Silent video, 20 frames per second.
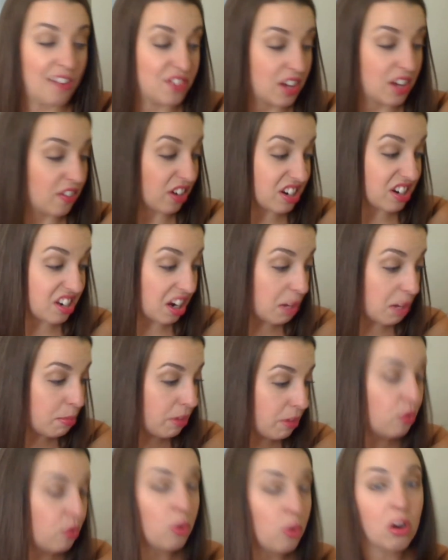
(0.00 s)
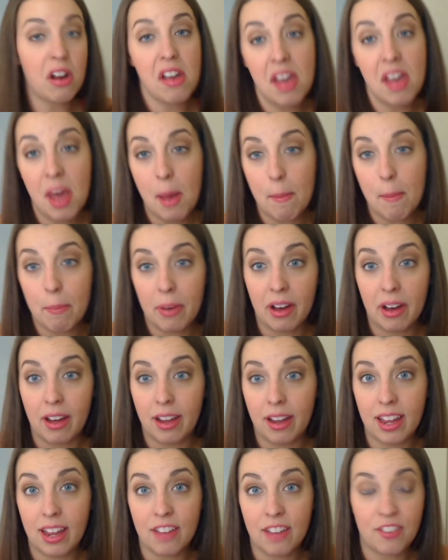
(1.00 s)
I've never done it before,
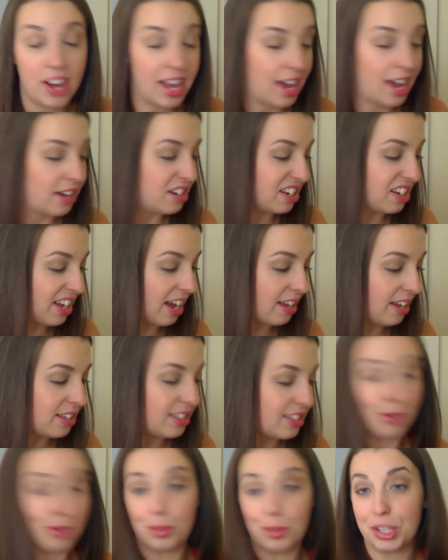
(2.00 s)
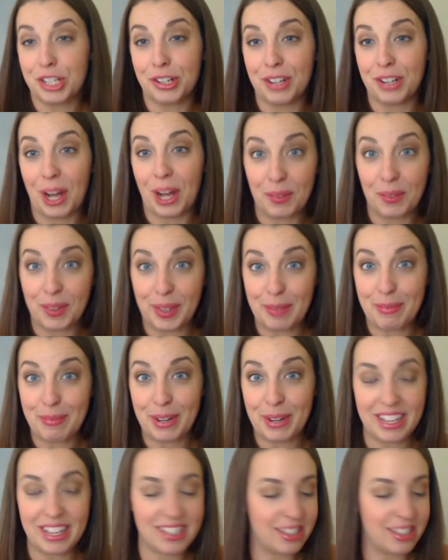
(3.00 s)
but if I had to guess, it would turn out really pretty.